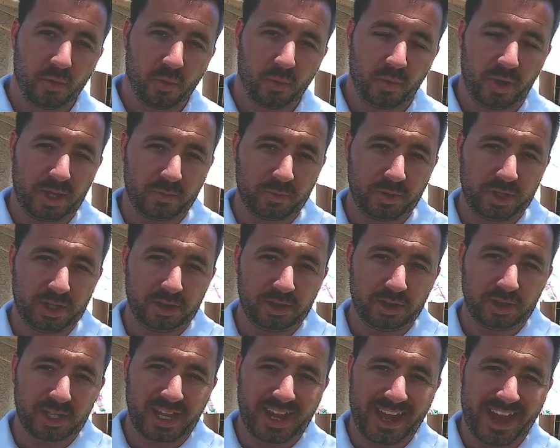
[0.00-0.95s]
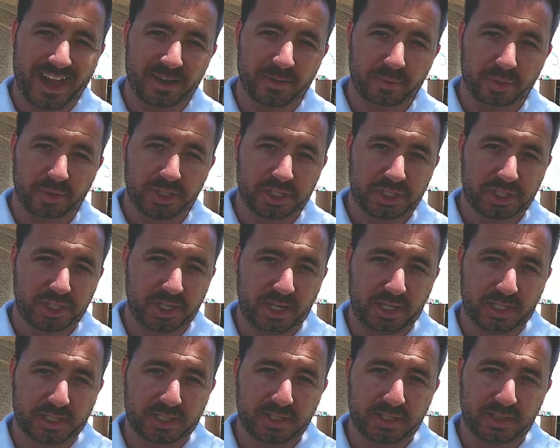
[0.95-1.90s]
When we look at
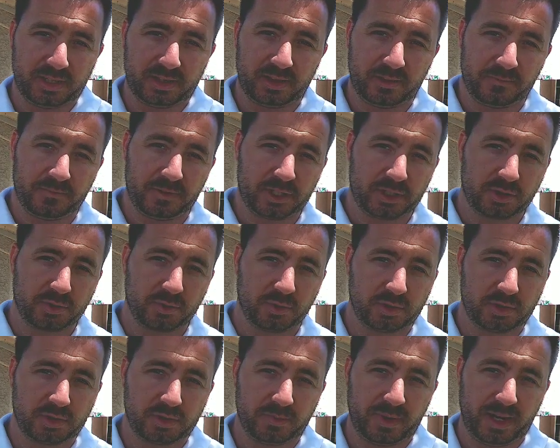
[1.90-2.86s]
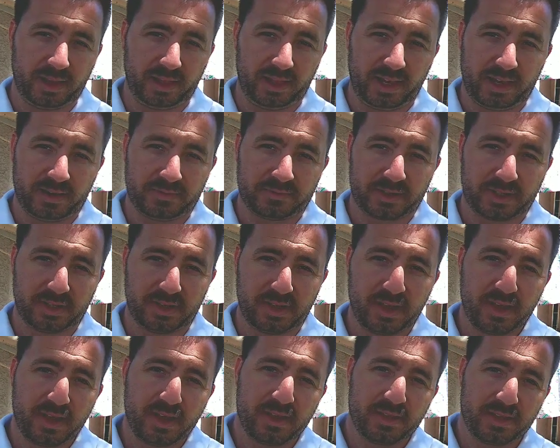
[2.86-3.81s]
appreciation in the visual to my left,
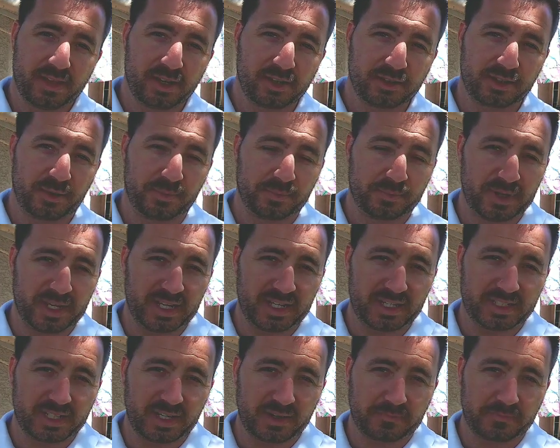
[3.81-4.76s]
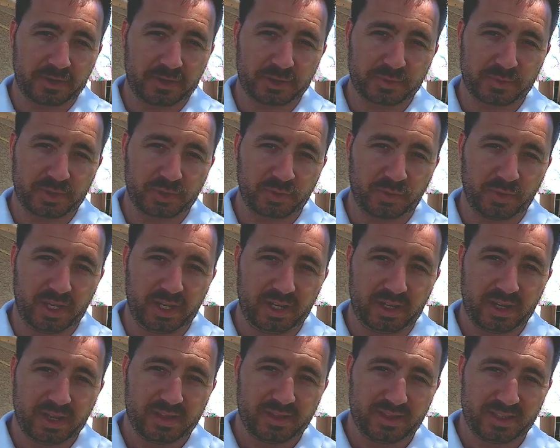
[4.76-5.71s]
there's a big difference between
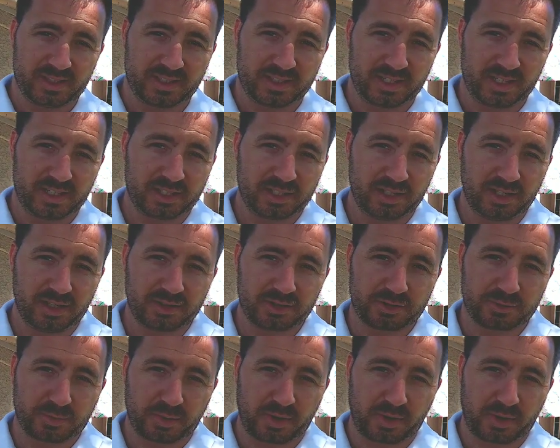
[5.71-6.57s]
the 6 years